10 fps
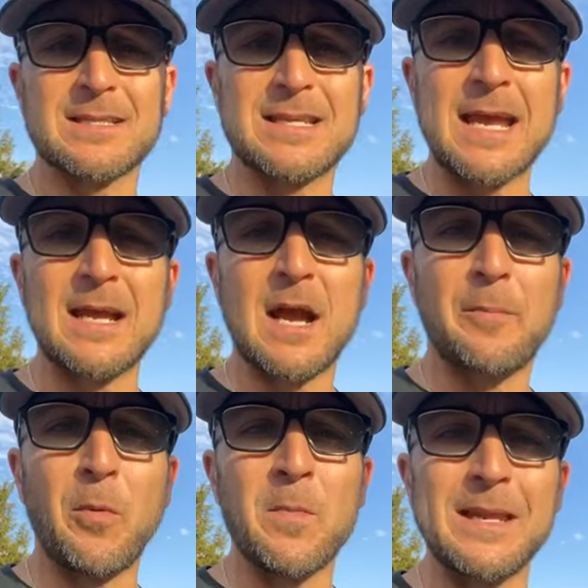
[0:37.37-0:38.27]
Let's take a
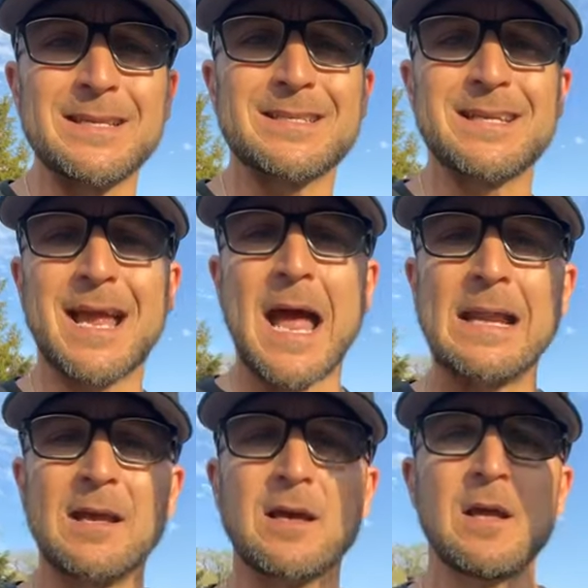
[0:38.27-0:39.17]
couple minutes to
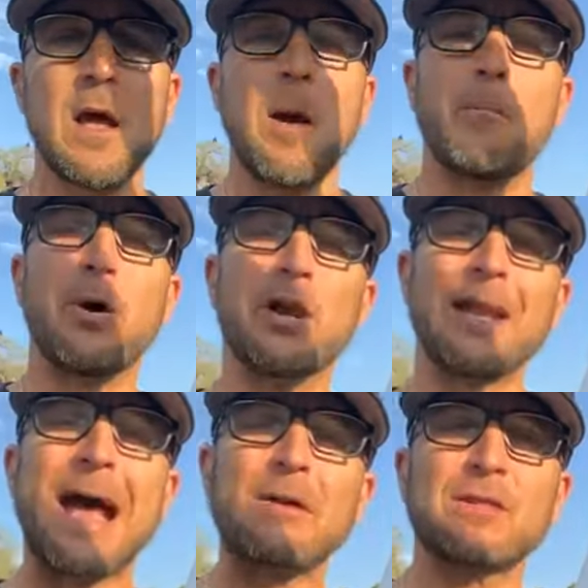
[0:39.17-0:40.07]
kind of put
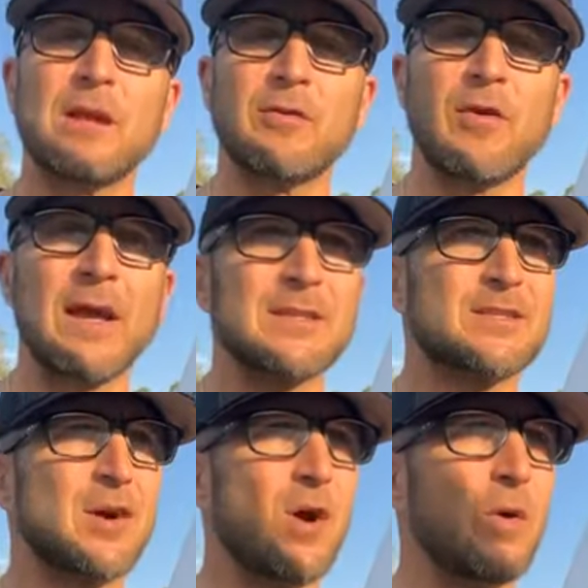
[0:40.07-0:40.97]
it out there,
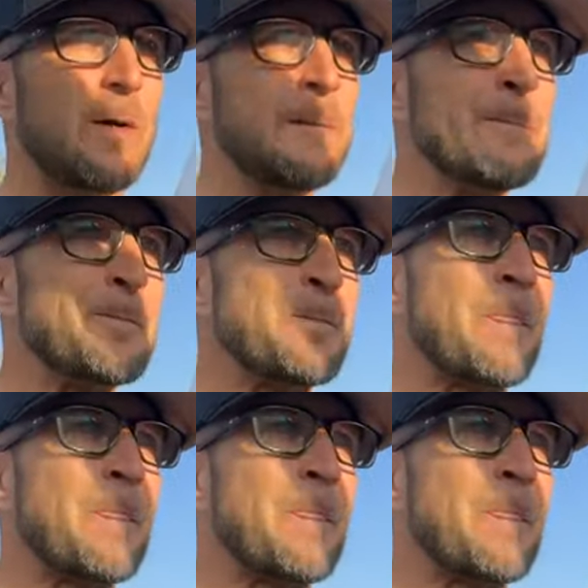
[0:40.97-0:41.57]
right? So